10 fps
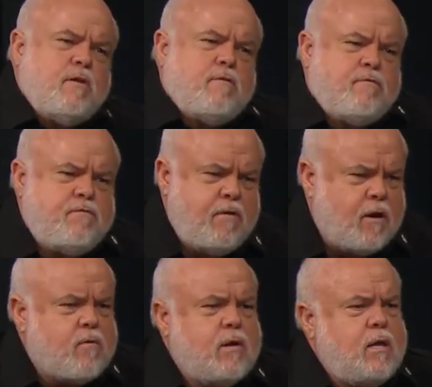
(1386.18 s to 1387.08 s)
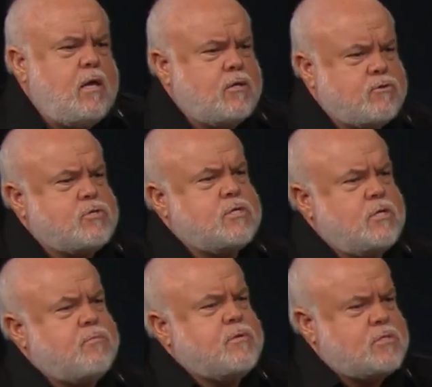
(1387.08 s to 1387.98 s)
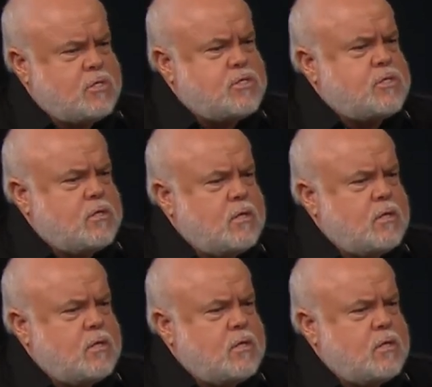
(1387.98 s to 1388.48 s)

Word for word: in chicken. a very interesting position.